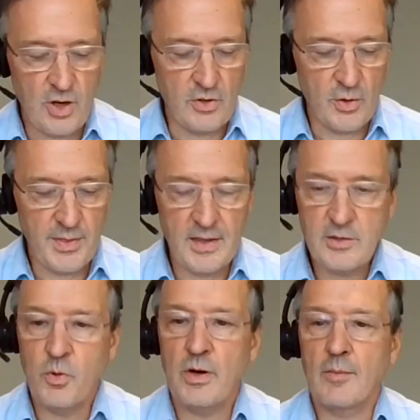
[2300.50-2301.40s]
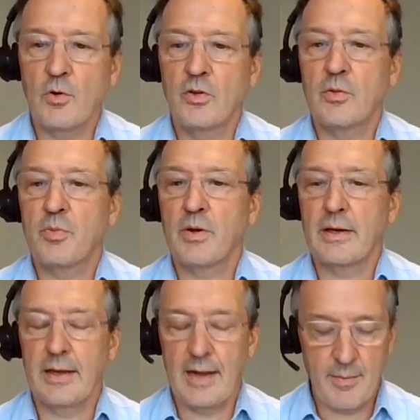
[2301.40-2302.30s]
John. So at this point, I'm going to bring
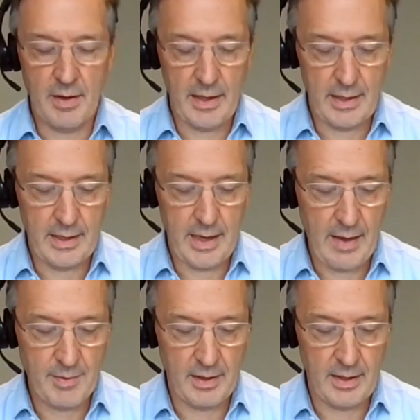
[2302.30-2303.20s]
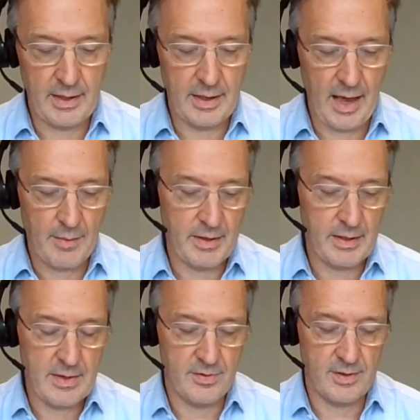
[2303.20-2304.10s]
in Amelie. Amelie Amin
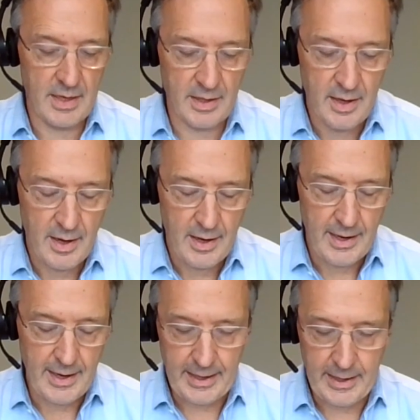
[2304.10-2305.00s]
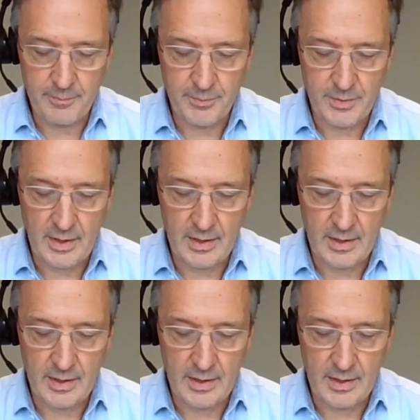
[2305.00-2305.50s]
is the head